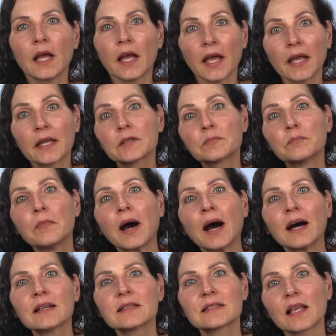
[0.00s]
And
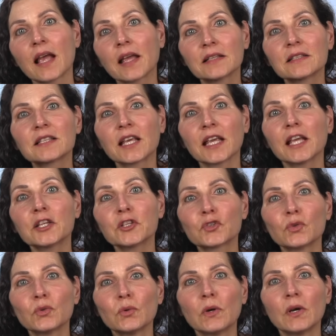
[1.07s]
Mars and
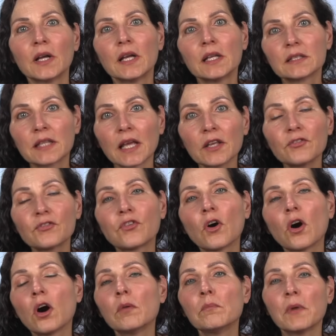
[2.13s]
Ketu, they
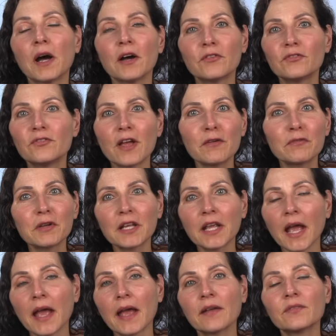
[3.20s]
form a very
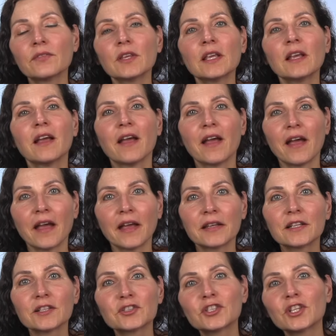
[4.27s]
heavy
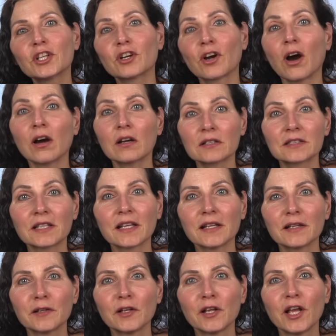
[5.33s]
energy
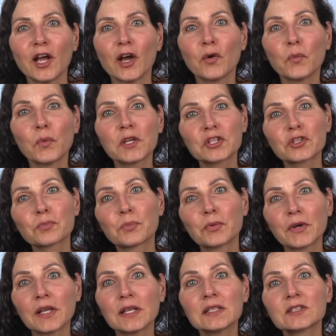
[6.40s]
cocktail, which
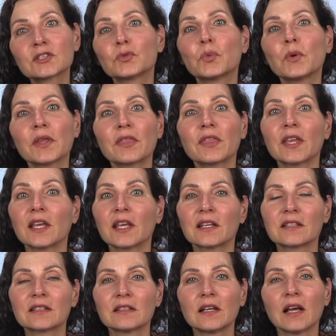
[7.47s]
brings with it